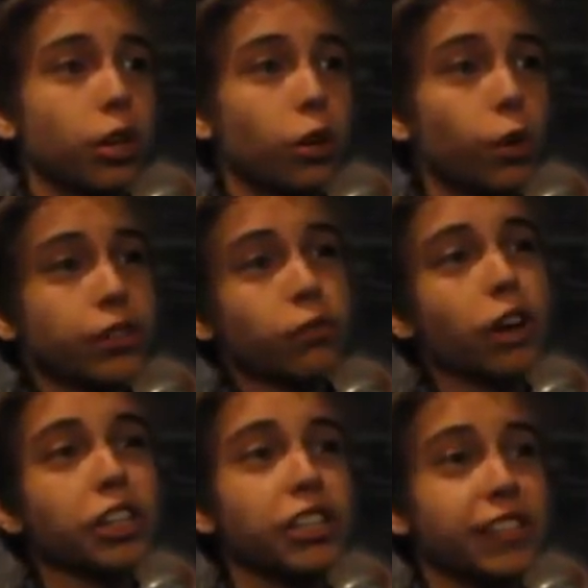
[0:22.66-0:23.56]
who wasn't
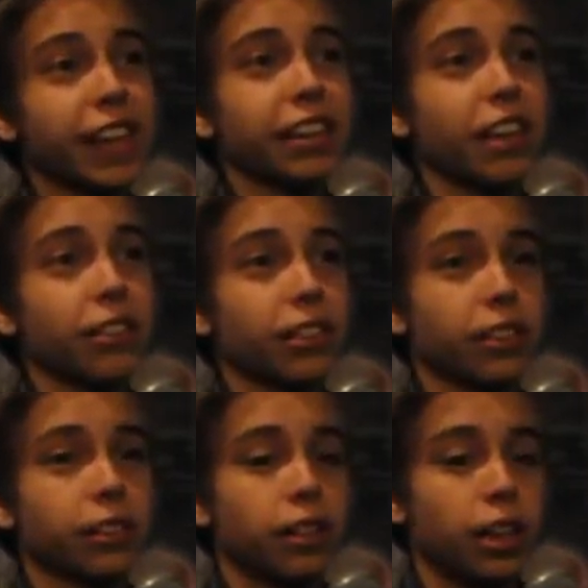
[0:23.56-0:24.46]
rushing to say
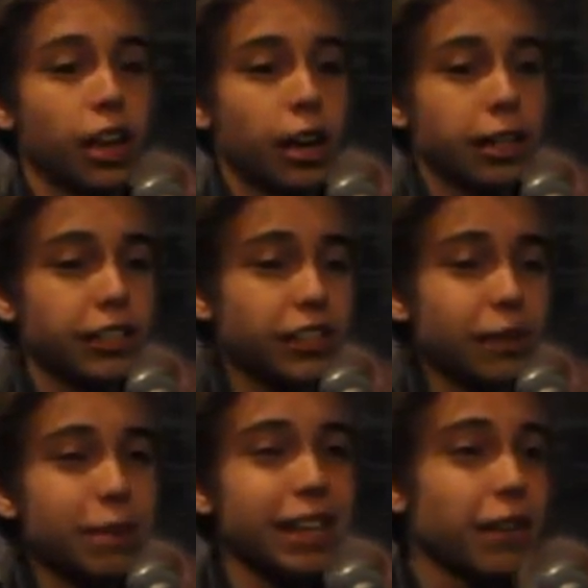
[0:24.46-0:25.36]
nothing. This
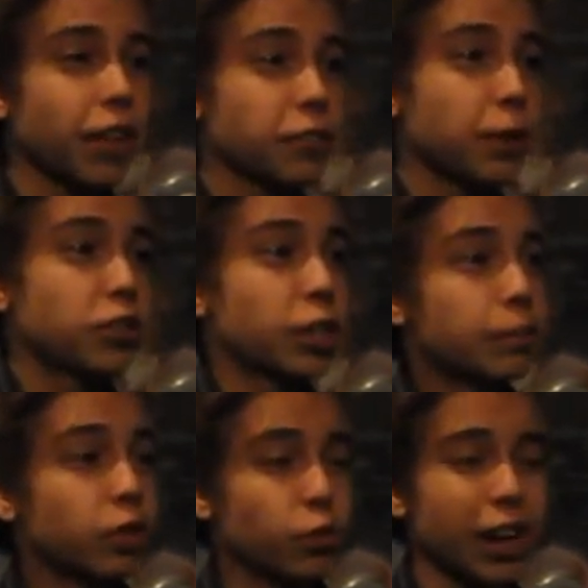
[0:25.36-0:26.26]
doesn't mean I've lost my
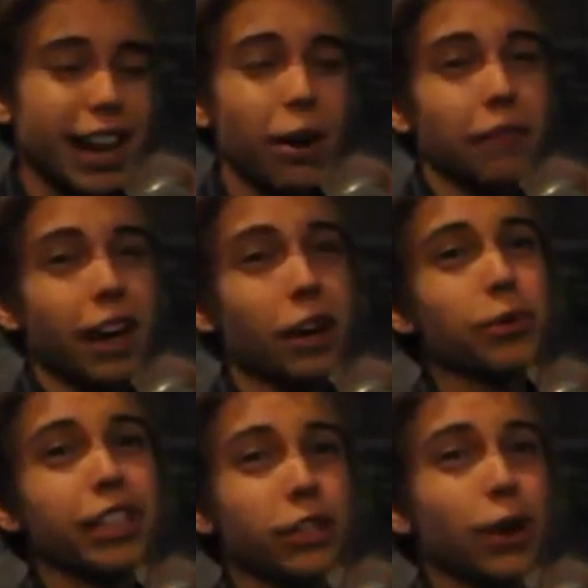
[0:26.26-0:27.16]
dream, just right now I've got a
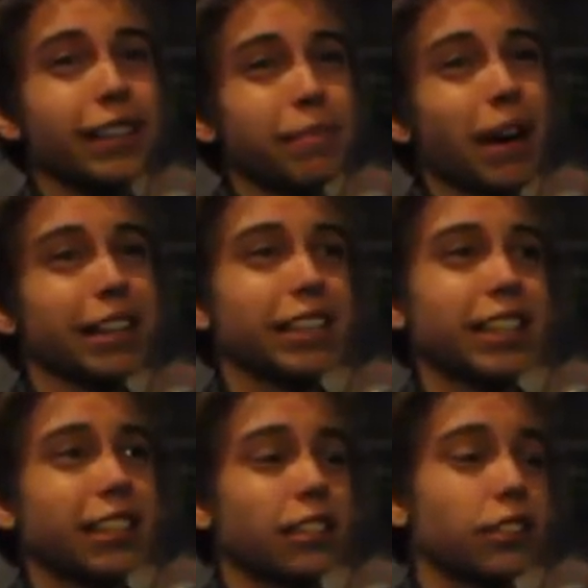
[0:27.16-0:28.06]
really crazy mind to
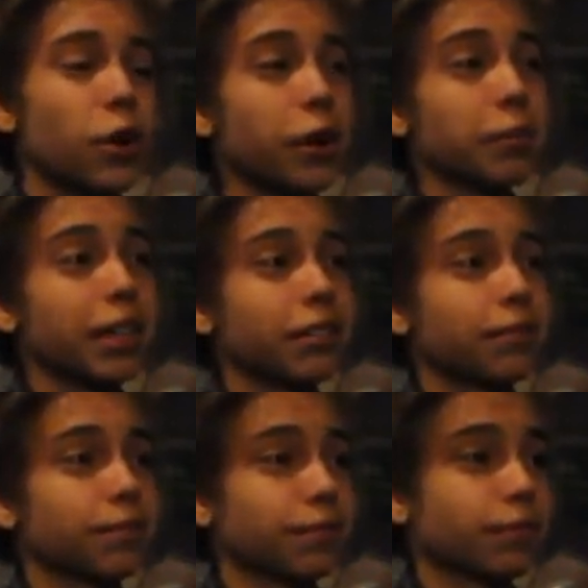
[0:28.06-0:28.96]
clean, you know what I mean?
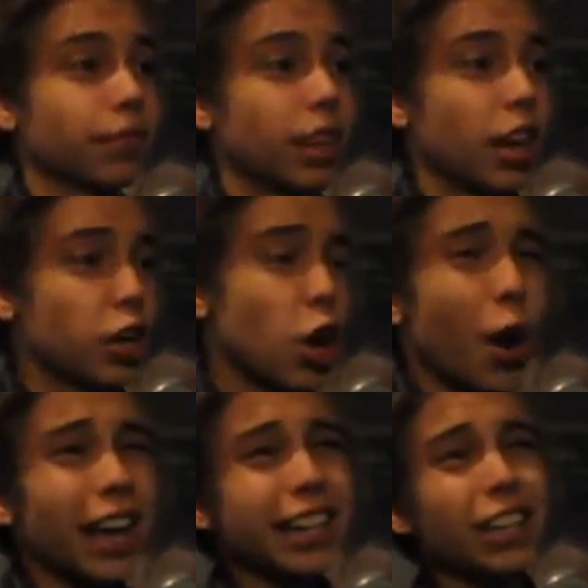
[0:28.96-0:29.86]
No,
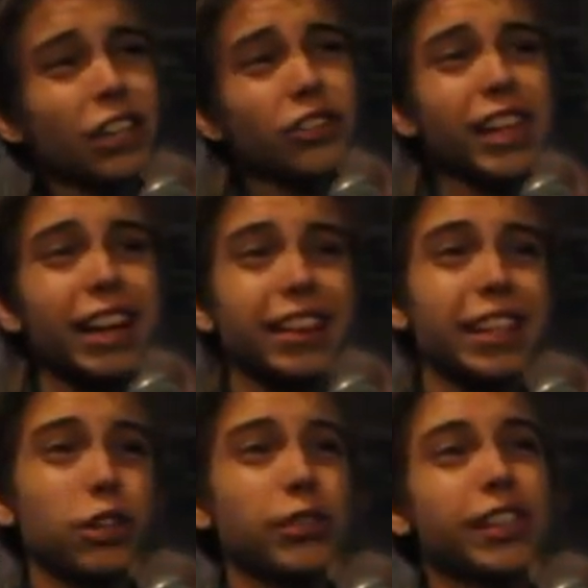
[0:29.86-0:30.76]
I didn't understand a
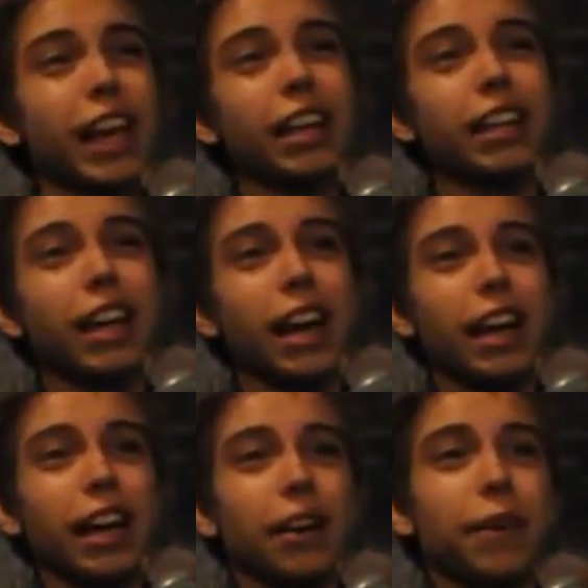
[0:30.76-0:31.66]
thing you said.
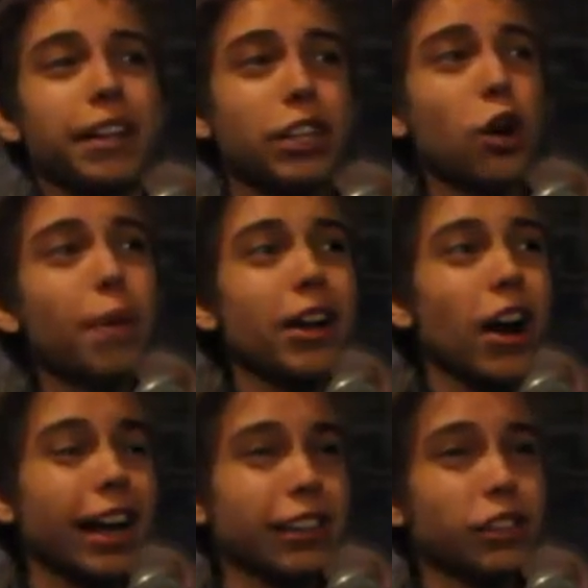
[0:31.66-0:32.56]
If I didn't know
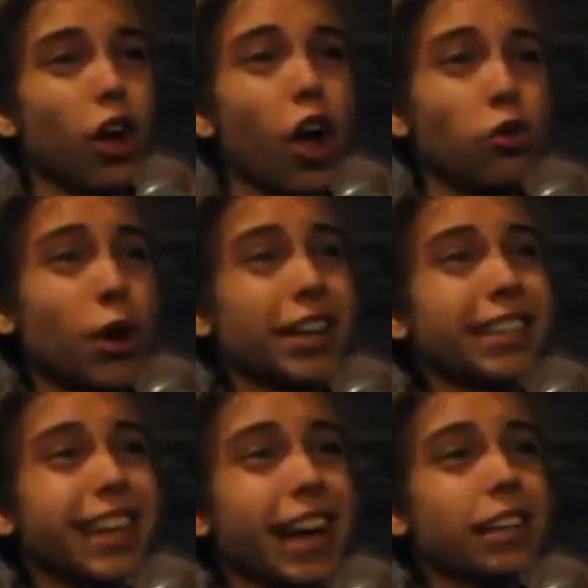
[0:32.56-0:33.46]
better, I guess you're
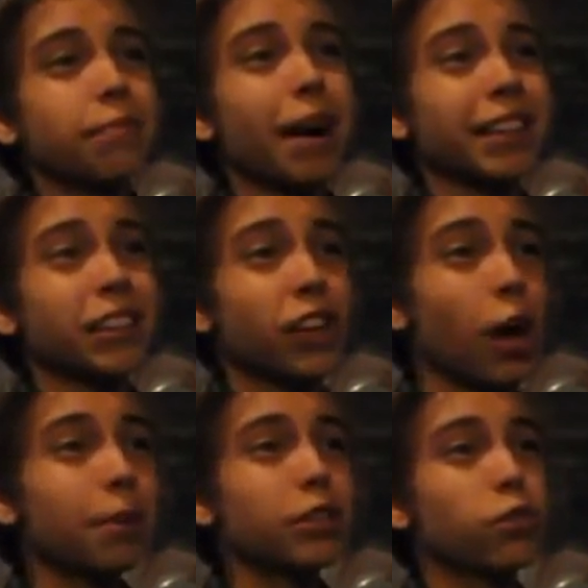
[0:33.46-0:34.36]
already dead. Mine was
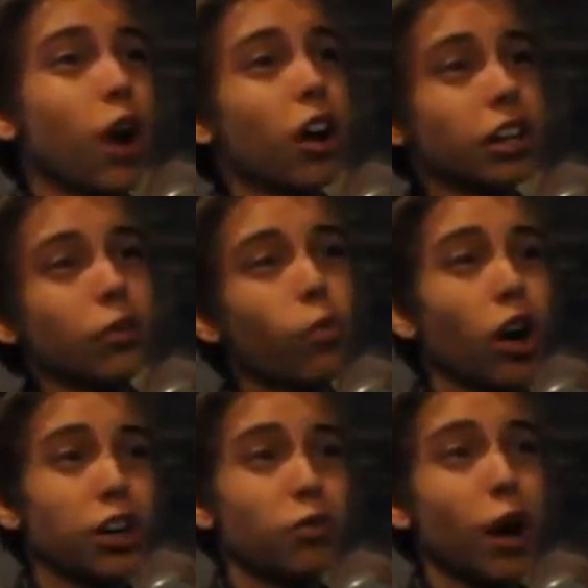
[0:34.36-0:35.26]
zombies rock,
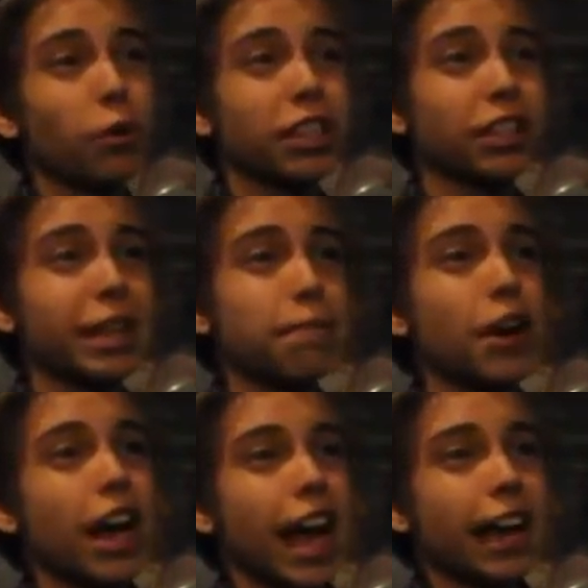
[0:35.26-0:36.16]
walking around with a
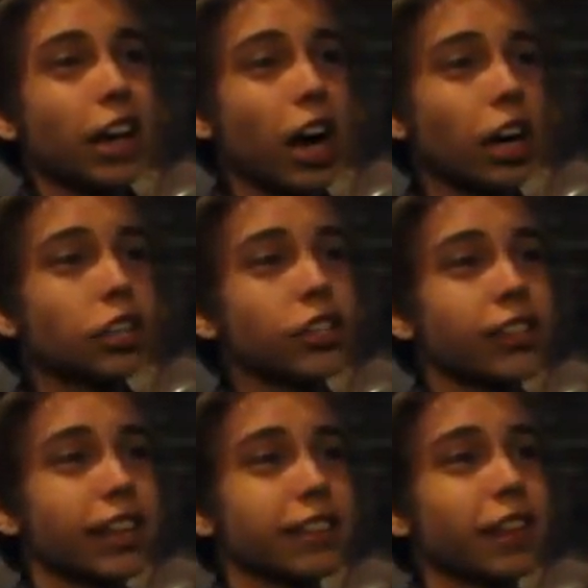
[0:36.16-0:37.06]
limp and a hunch
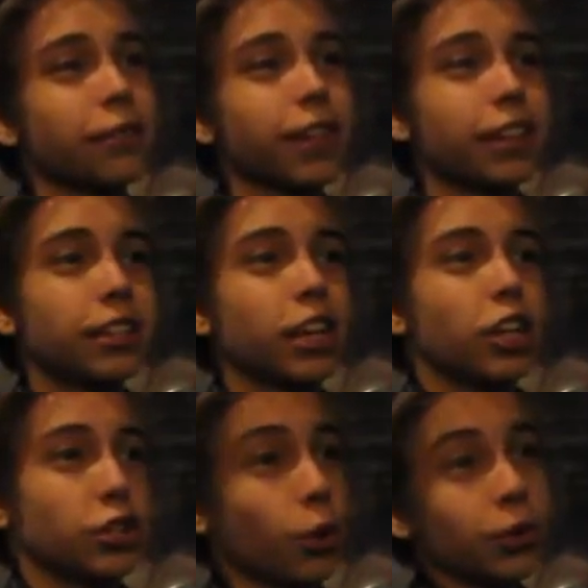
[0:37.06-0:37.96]
saying stuff like,
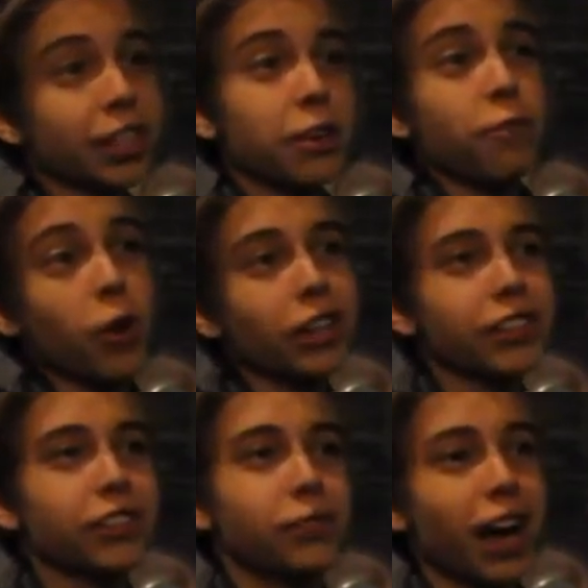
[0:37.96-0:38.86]
You only live
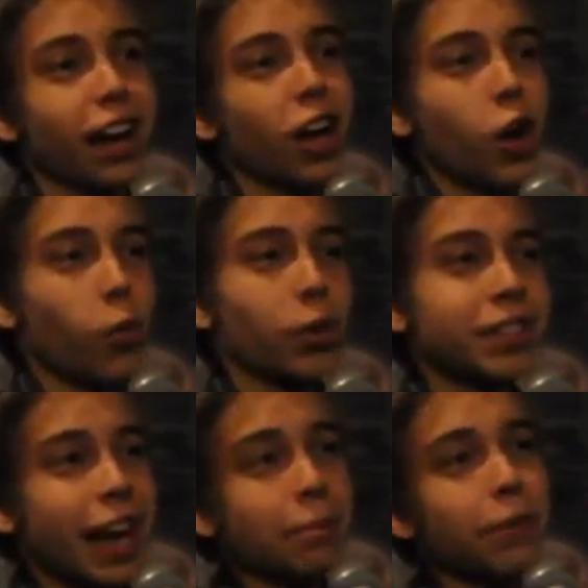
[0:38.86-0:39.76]
once. You've got
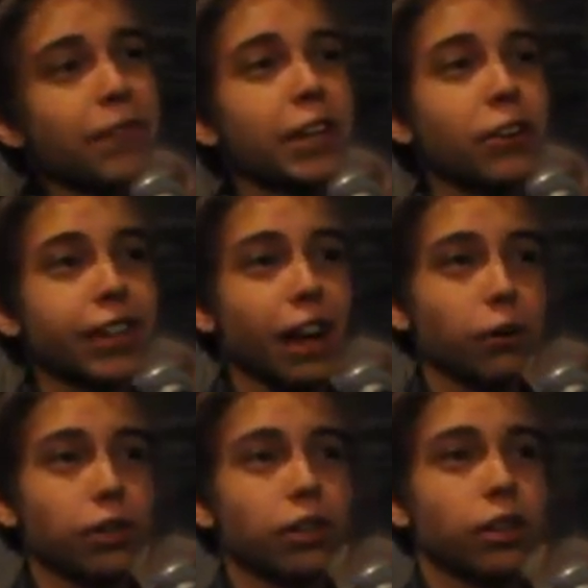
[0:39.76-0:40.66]
one time to figure it
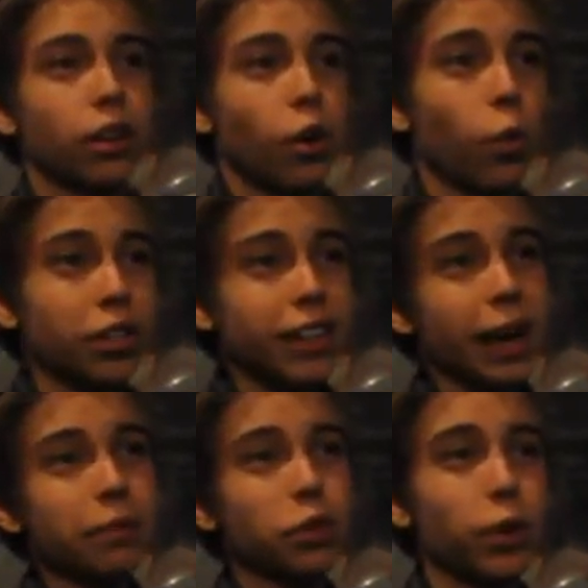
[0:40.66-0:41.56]
out. One
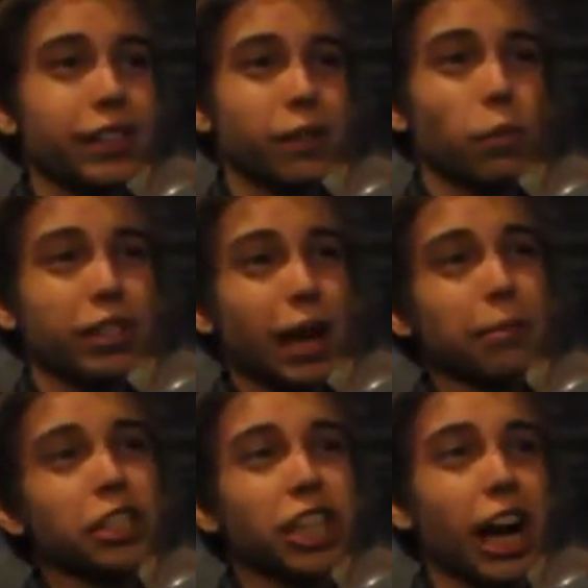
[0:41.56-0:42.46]
time to twist and one
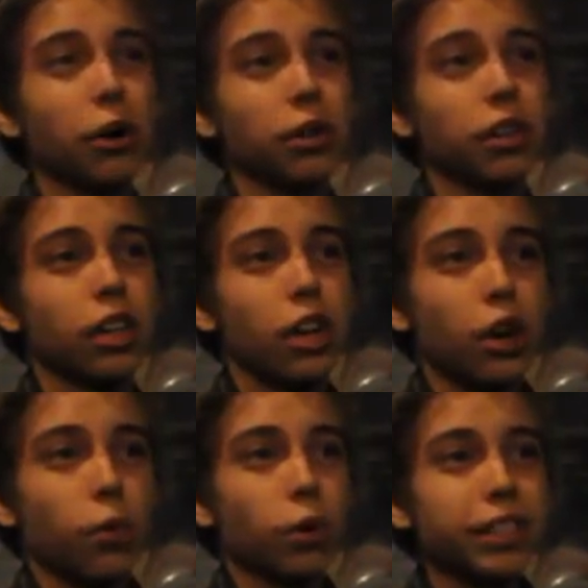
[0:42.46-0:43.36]
time to shout.
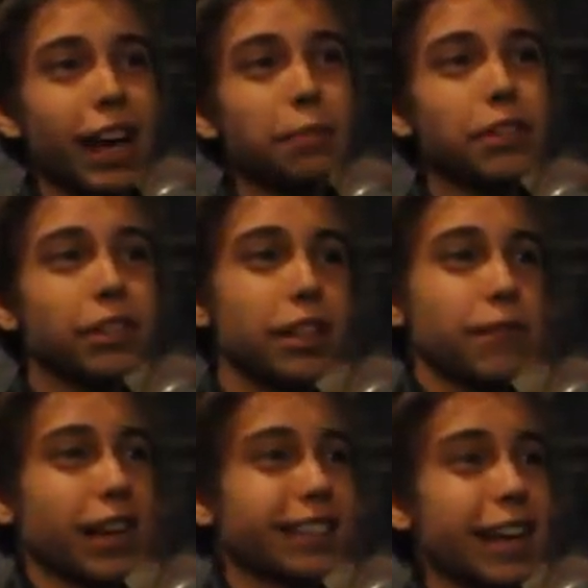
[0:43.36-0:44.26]
One time to
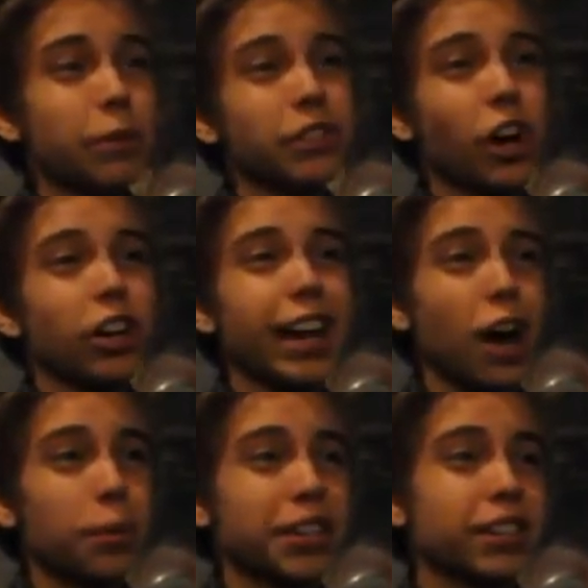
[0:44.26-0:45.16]
live, and I say we start
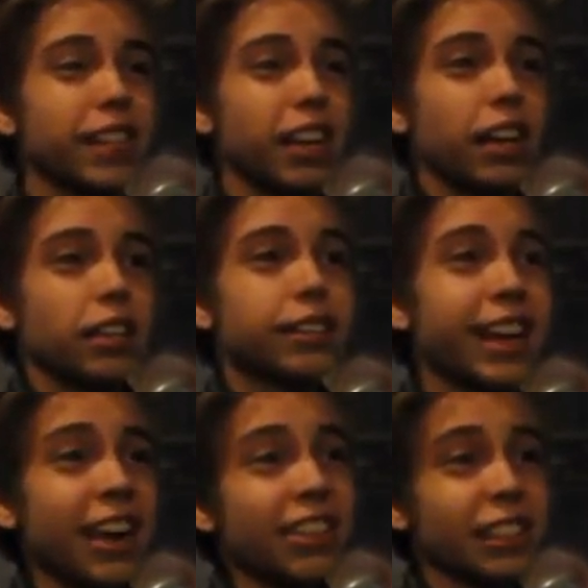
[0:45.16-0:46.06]
now because
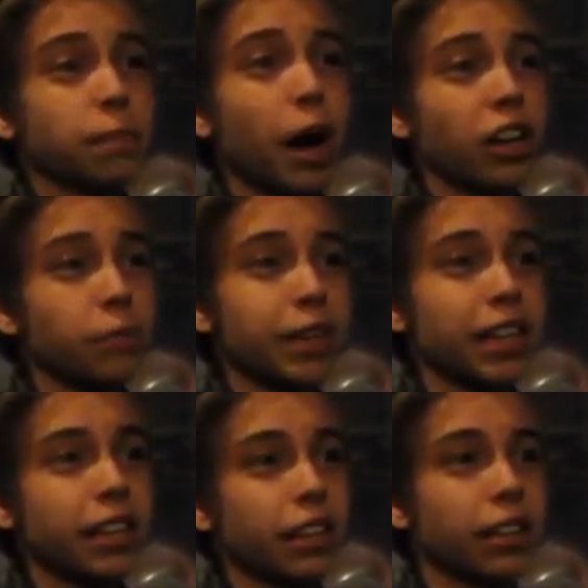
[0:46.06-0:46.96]
death inspires
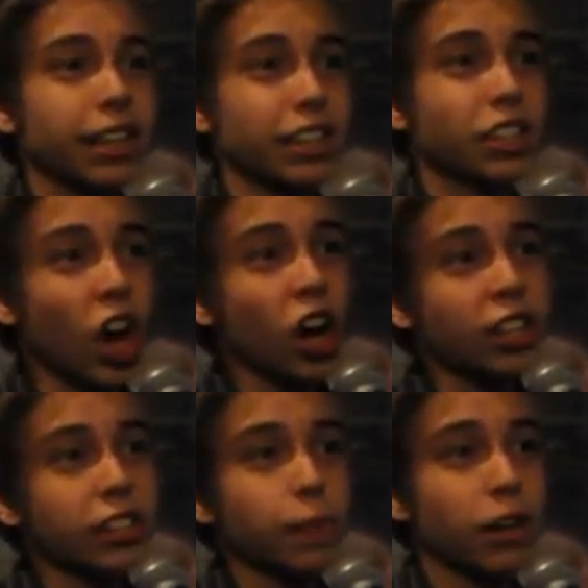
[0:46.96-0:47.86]
me like a
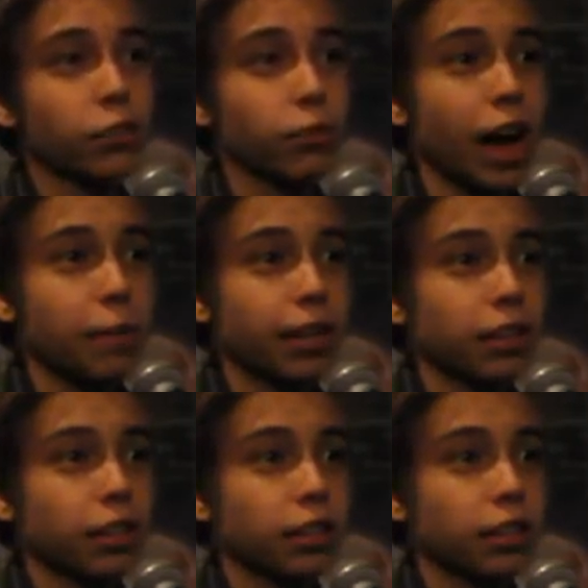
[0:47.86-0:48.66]
dog inspires a rabbit.